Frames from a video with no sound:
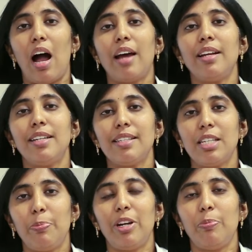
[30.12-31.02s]
R N T
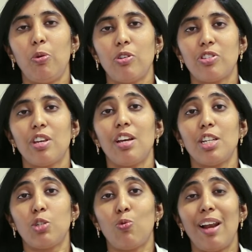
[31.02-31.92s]
C P reports
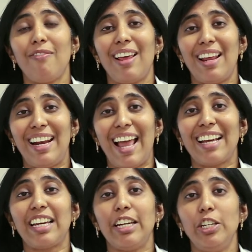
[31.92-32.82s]
twelve
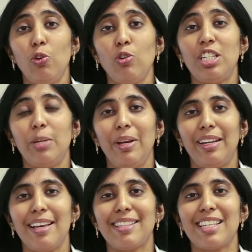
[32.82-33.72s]
lakh new T B
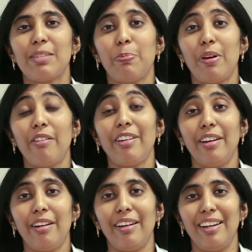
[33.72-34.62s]
cases per
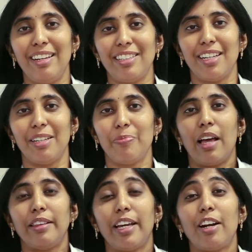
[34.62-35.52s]
year in India.
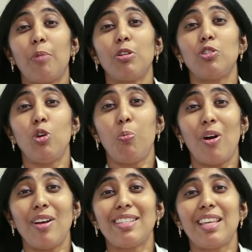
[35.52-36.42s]
There are about two
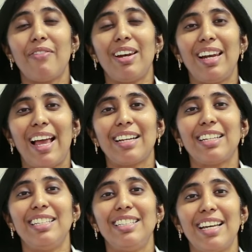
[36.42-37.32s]
point seven lakh
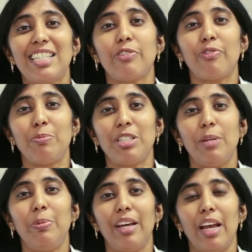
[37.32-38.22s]
deaths from
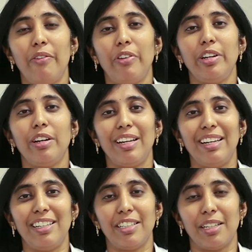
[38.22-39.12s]
T B every year
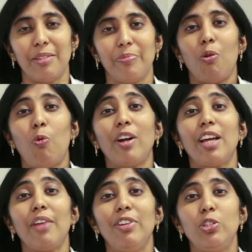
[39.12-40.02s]
in India. What
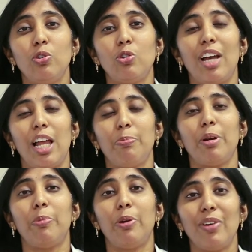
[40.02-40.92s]
can we do to help
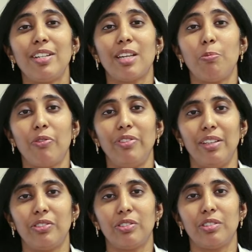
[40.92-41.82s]
prevent some of
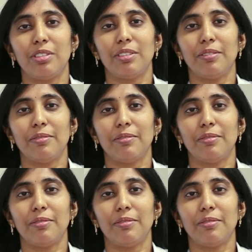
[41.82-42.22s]
these?